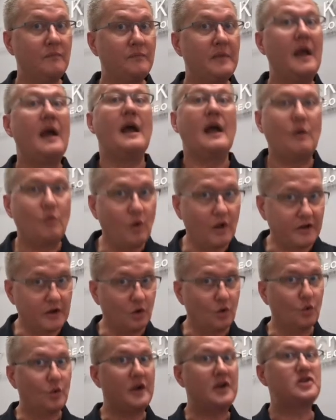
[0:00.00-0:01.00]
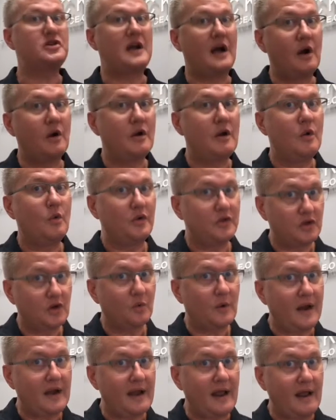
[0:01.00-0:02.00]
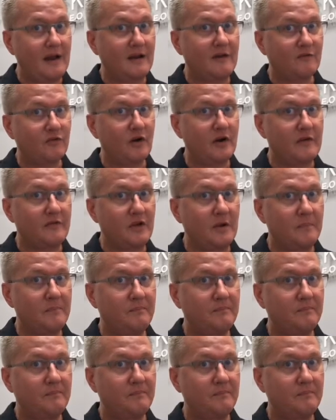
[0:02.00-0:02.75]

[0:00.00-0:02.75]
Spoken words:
and while you reach out with your right hand in front of you.